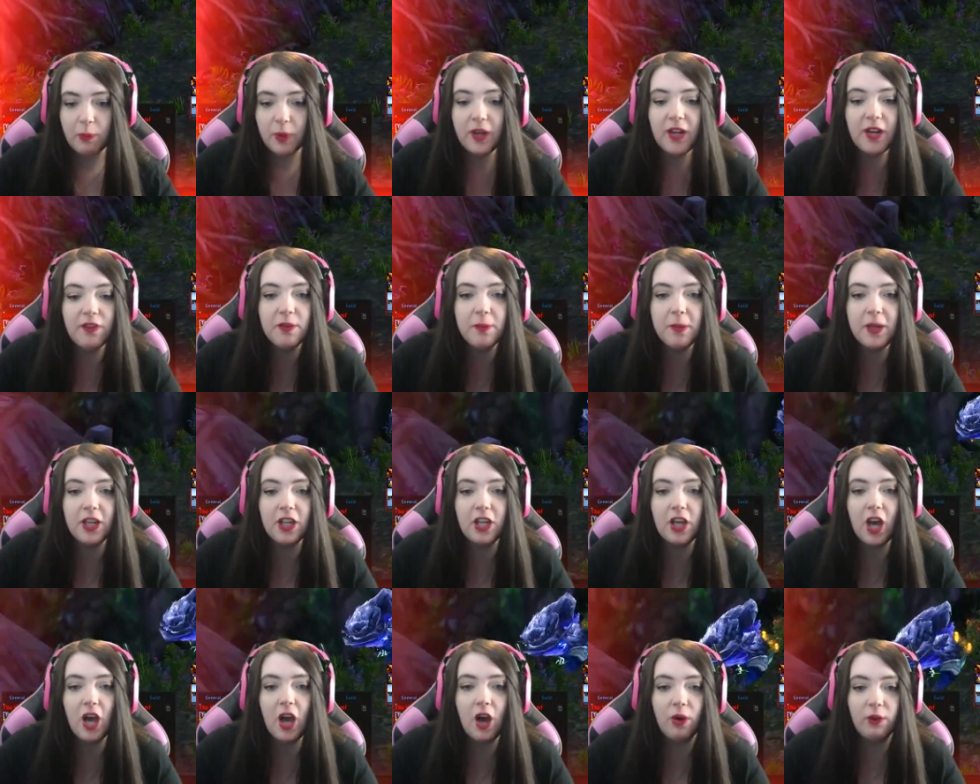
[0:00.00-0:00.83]
And where'd
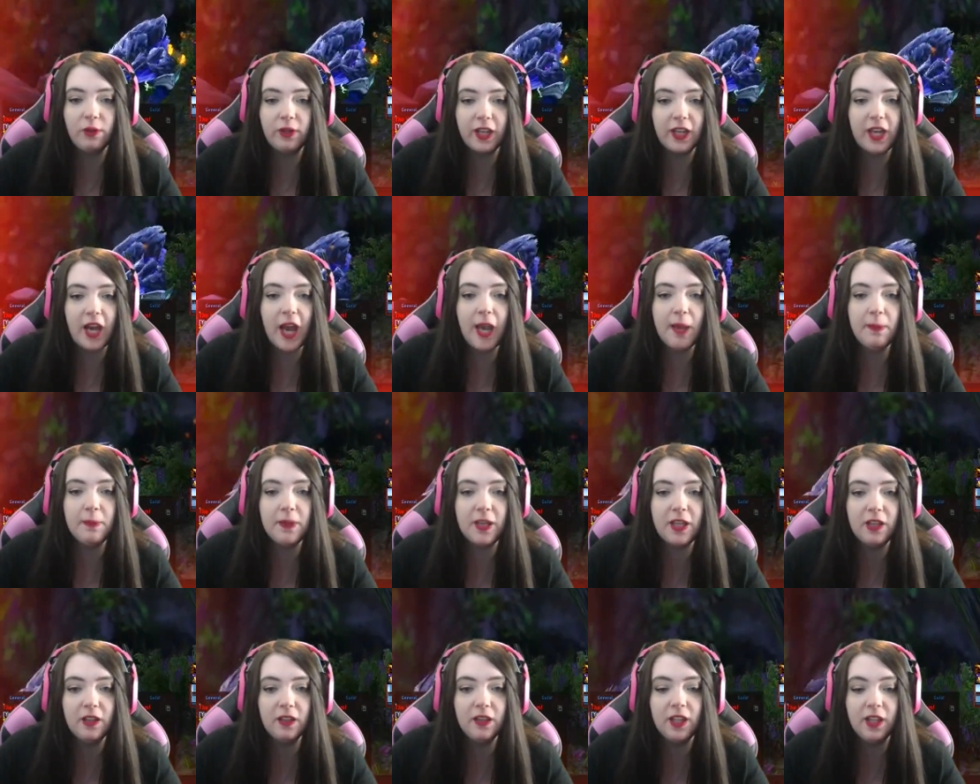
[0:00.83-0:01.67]
everybody go? Like, I'm
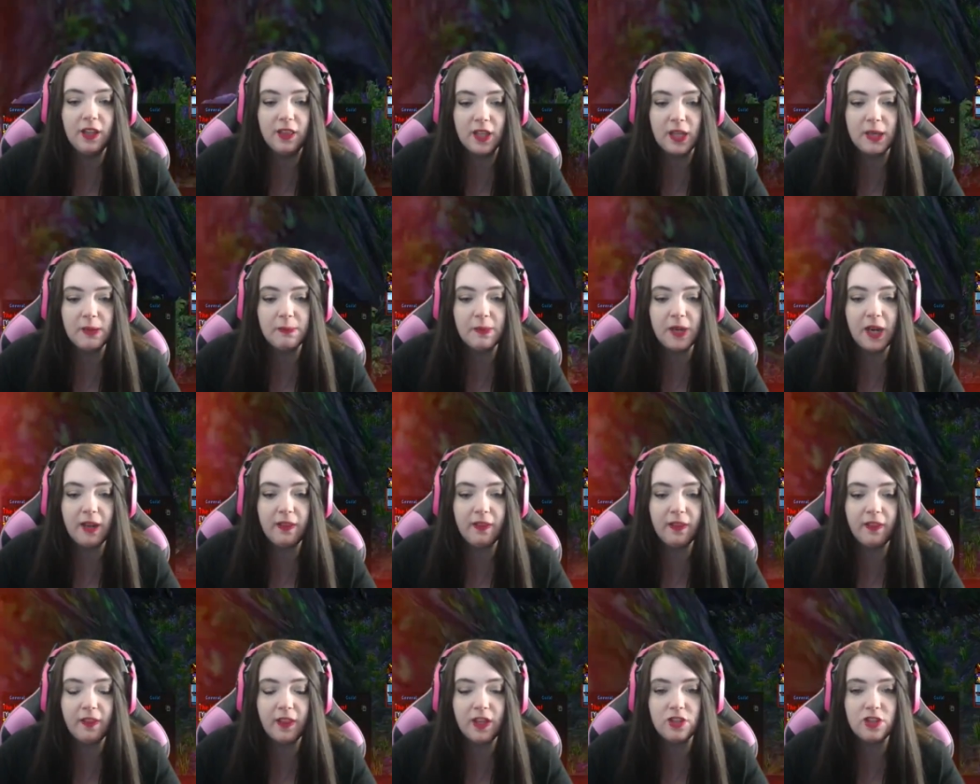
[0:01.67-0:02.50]
healing them
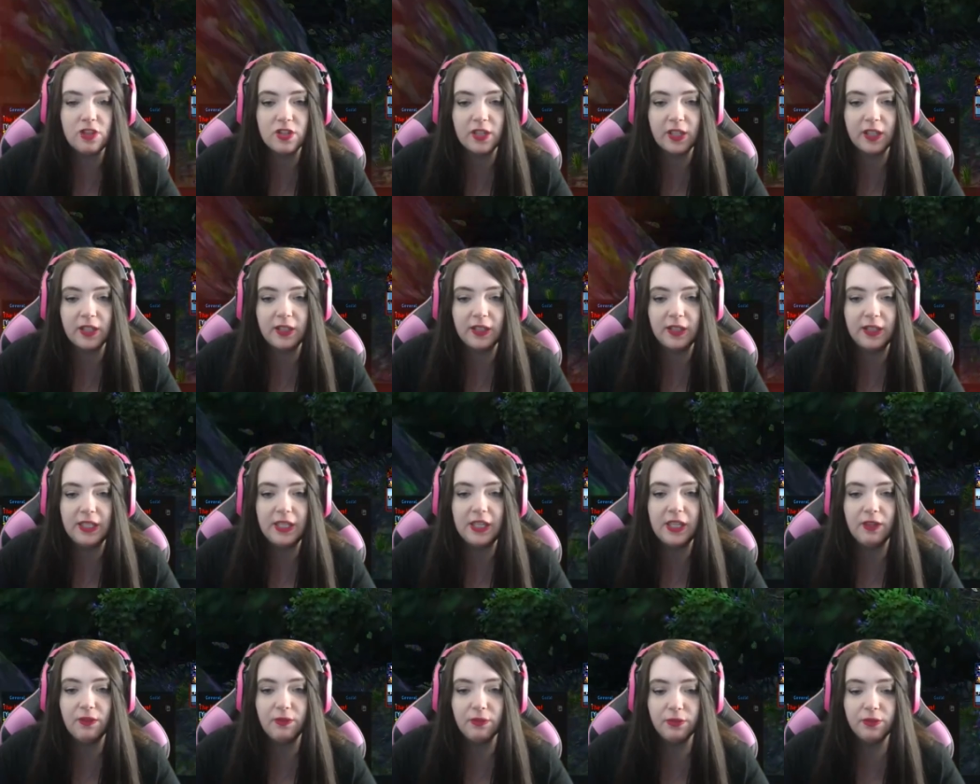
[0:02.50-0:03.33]
and then they just like
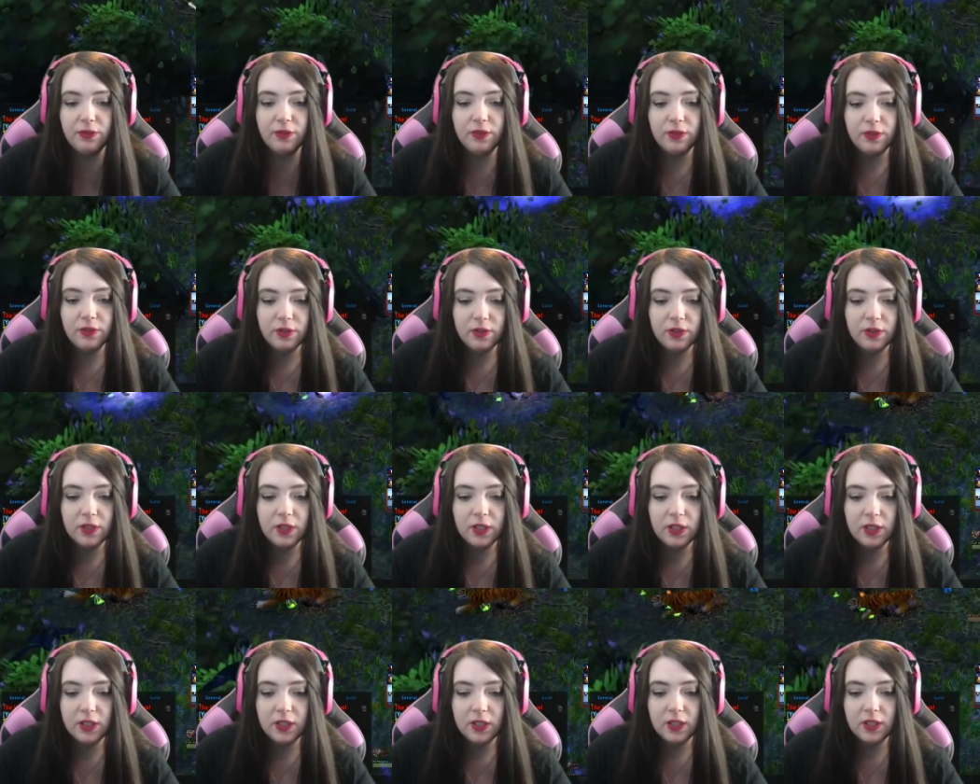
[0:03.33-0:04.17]
leave.
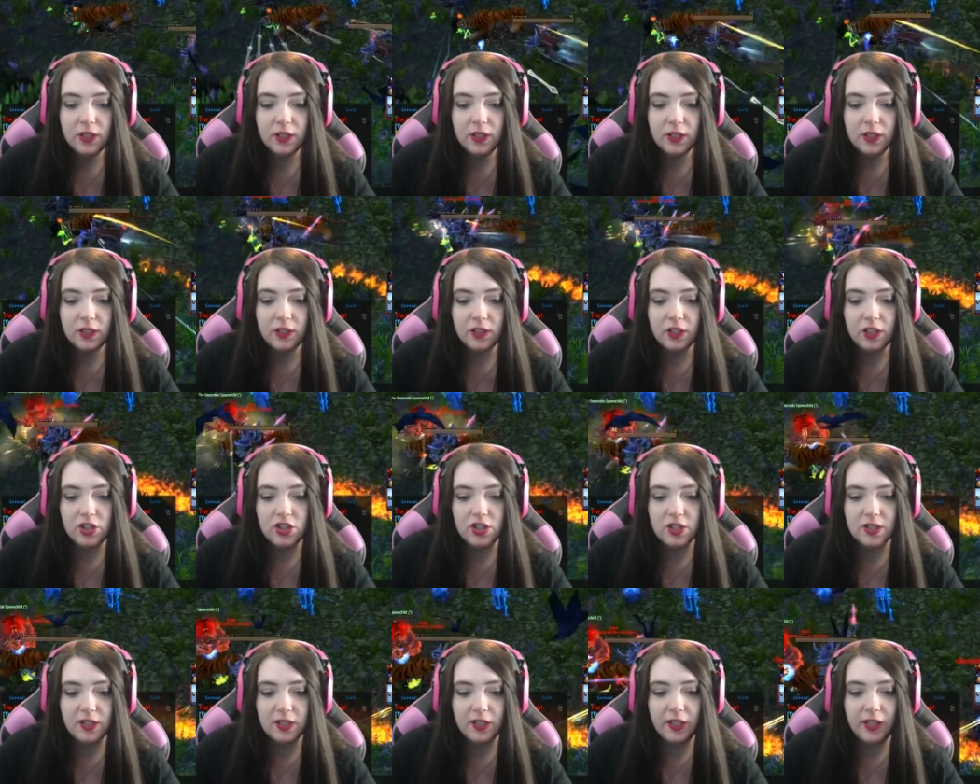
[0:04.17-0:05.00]
They
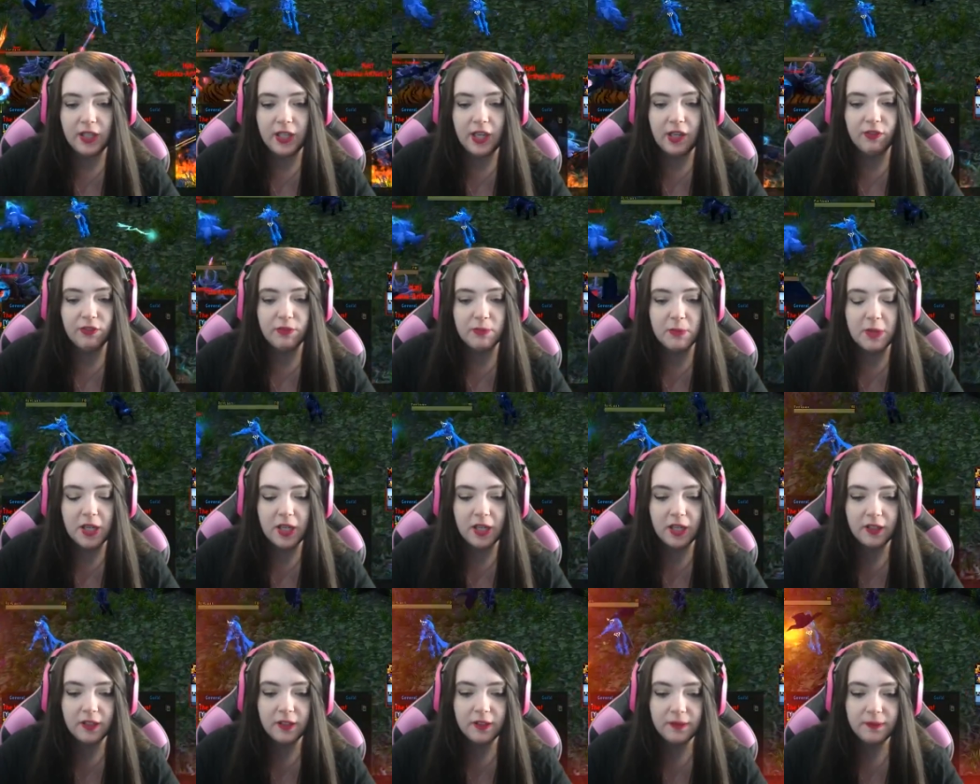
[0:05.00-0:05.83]
just leave
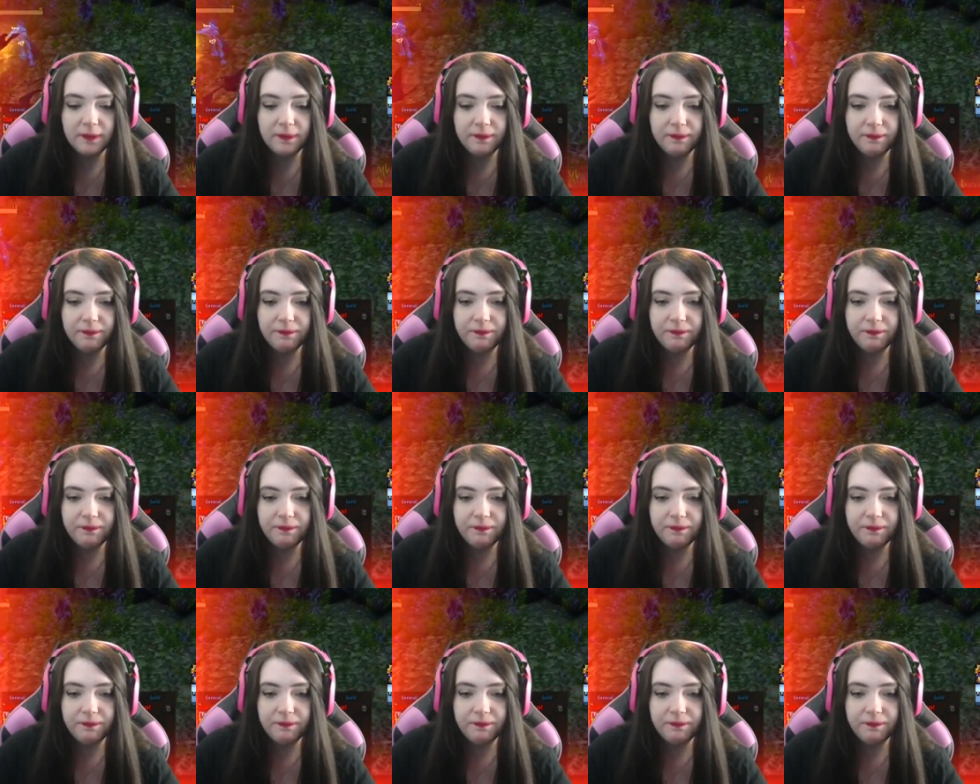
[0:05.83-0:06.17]
me.